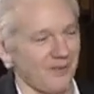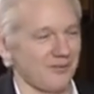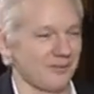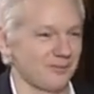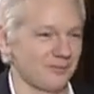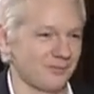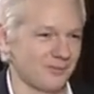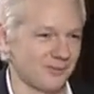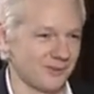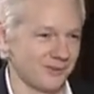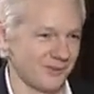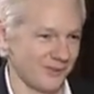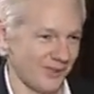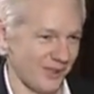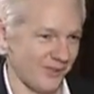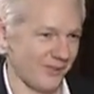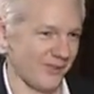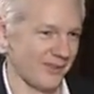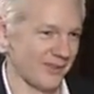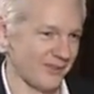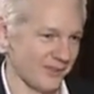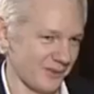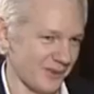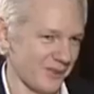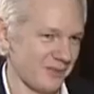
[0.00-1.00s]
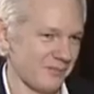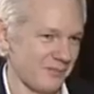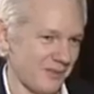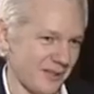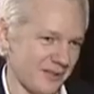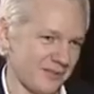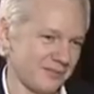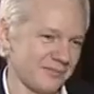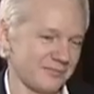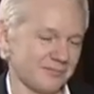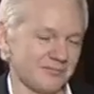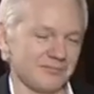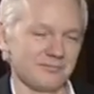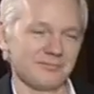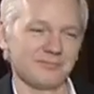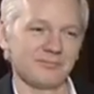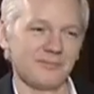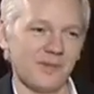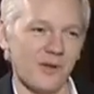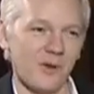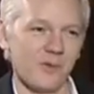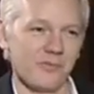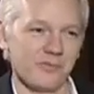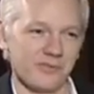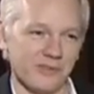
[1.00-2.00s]
I wouldn't go into it, but
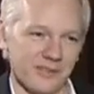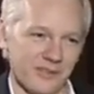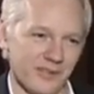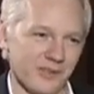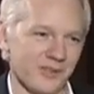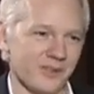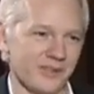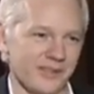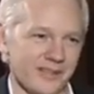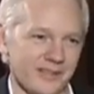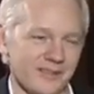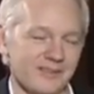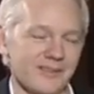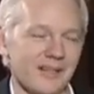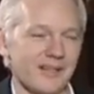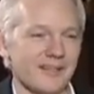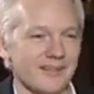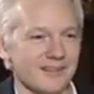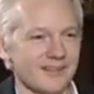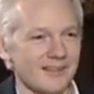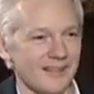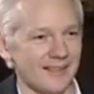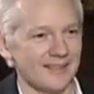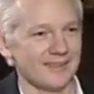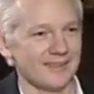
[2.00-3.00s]
hopefully earlier rather than